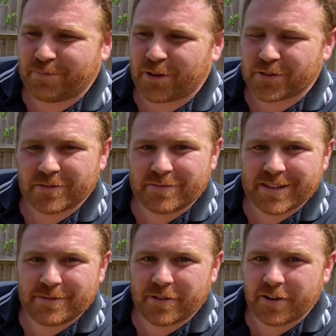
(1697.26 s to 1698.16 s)

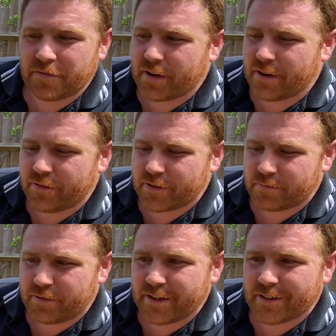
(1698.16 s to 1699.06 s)
possibly my favourite
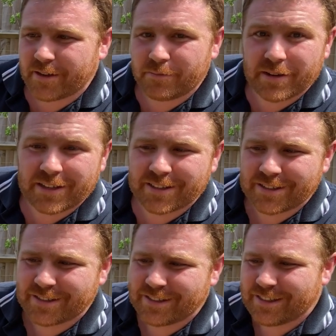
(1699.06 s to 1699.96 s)
springtime plant,
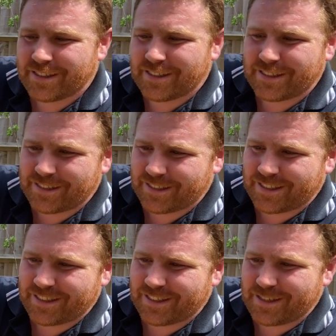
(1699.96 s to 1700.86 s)

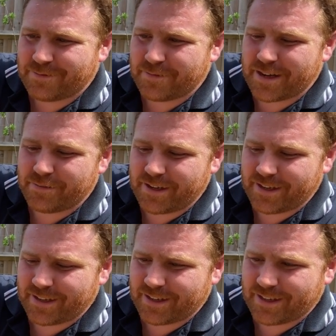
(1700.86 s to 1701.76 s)
maybe,
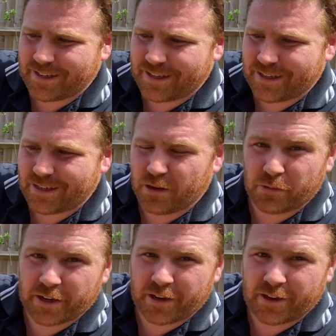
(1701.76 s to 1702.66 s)

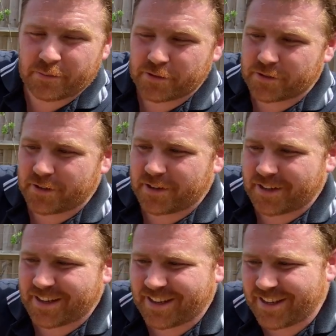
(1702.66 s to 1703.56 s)
along with garlic mustard,
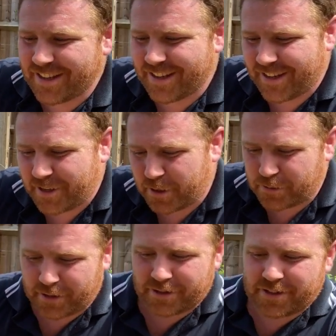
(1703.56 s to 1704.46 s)

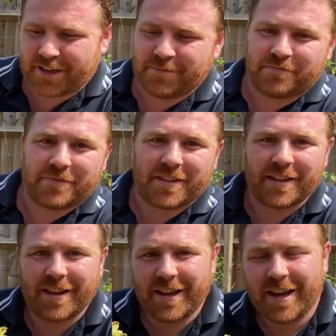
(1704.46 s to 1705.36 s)
goes without saying.
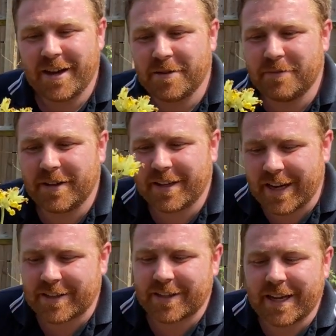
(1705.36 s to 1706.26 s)

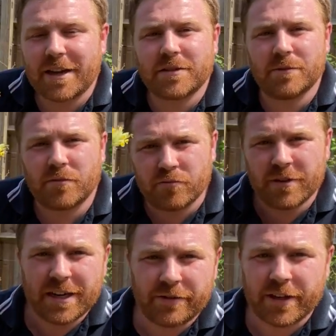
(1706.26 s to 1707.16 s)
Yes, the cowslip,
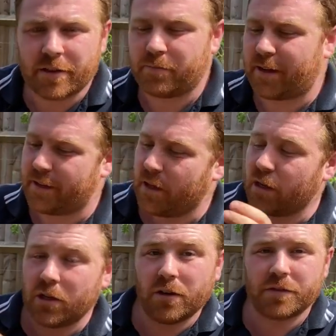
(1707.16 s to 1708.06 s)
really good plant.
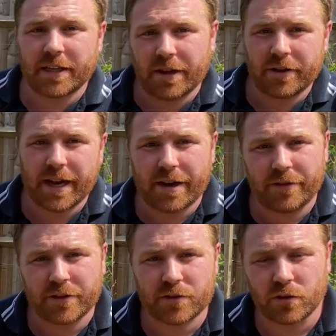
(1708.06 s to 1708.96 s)
Loves
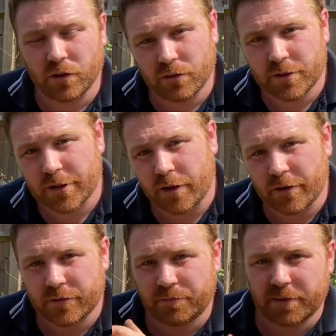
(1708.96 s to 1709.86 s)
calcareous soil,
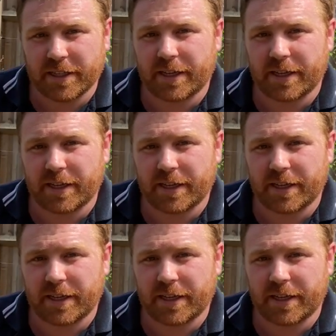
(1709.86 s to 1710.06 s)
so does